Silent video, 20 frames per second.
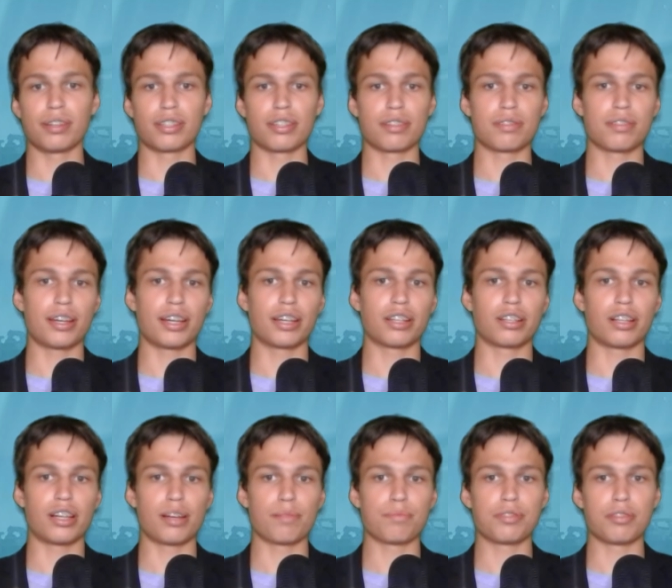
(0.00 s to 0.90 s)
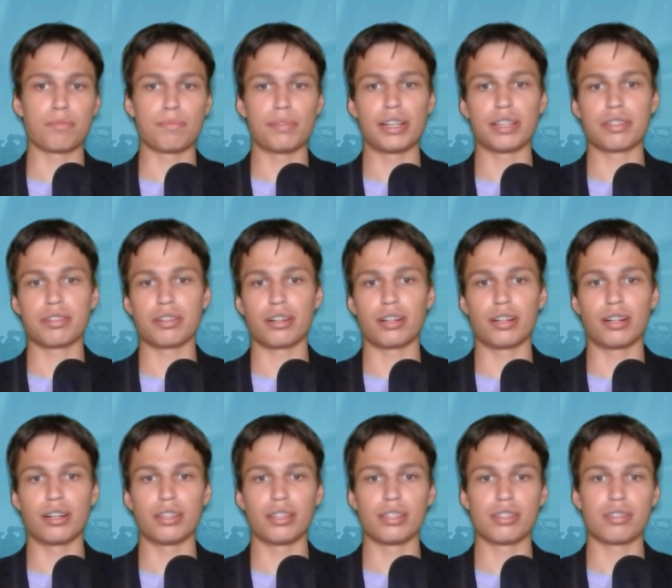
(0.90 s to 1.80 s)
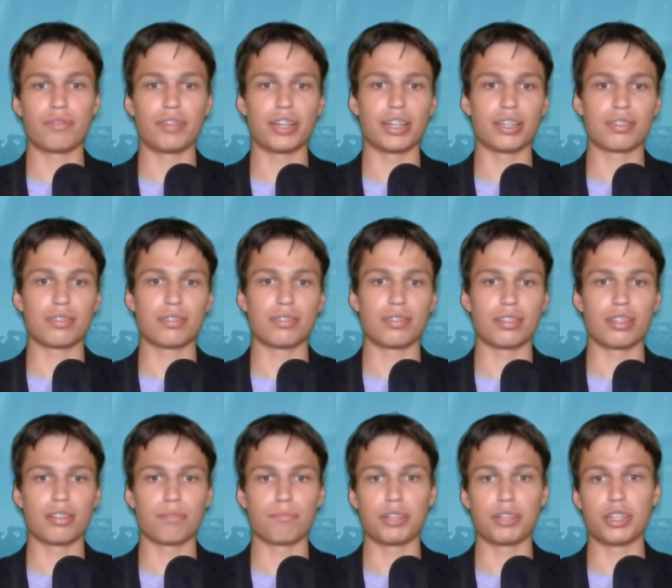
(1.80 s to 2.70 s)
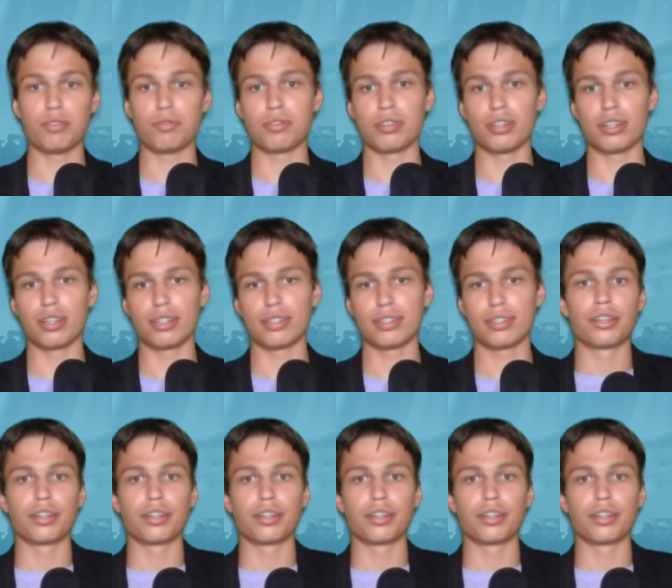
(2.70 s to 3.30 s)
like the Cyclops, the Minotaur, and the Sphinx, and Medusa.